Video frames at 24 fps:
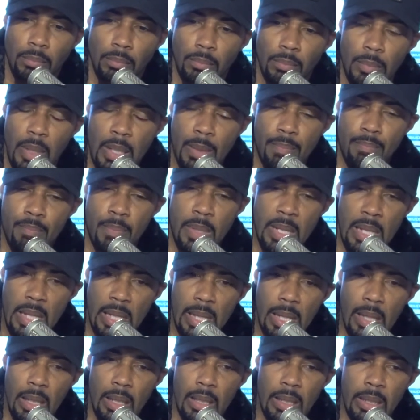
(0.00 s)

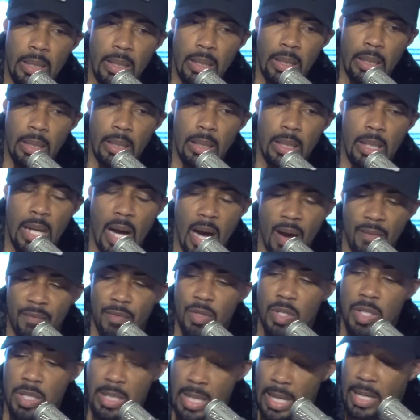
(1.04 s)
immediately
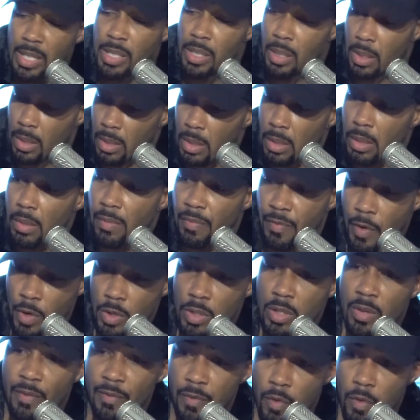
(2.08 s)
conversations first and